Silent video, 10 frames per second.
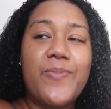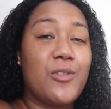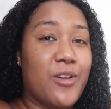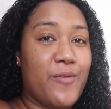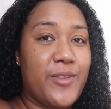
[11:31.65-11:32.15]

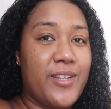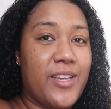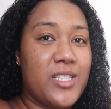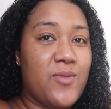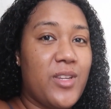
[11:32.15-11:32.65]
Look out for the
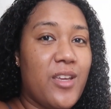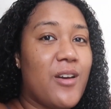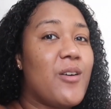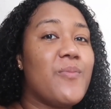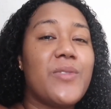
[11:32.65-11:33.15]
next
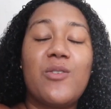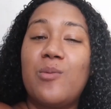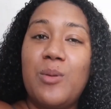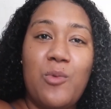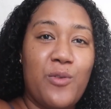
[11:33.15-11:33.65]
video. There
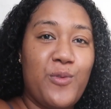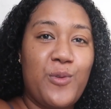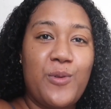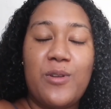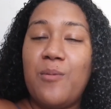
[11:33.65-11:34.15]
will be more
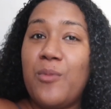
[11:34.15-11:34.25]
food,